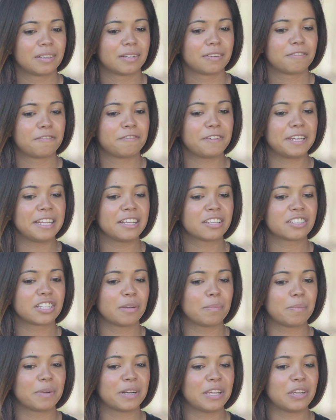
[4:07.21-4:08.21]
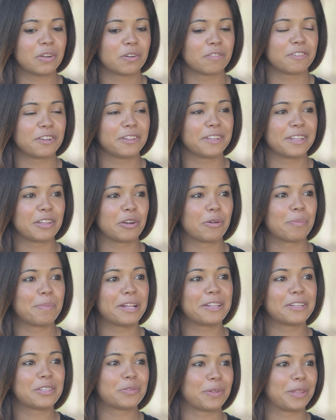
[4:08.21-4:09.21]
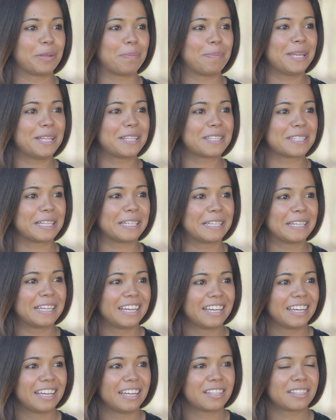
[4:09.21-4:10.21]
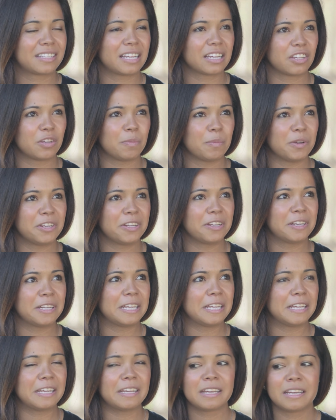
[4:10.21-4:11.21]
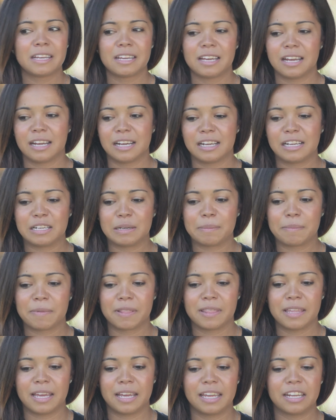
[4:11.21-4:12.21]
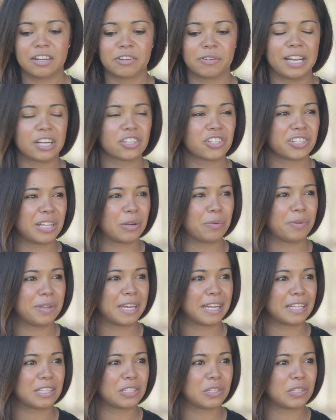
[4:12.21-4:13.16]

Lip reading: feeding somebody or filling their bellies with the pizza. It's that community, that interaction that we get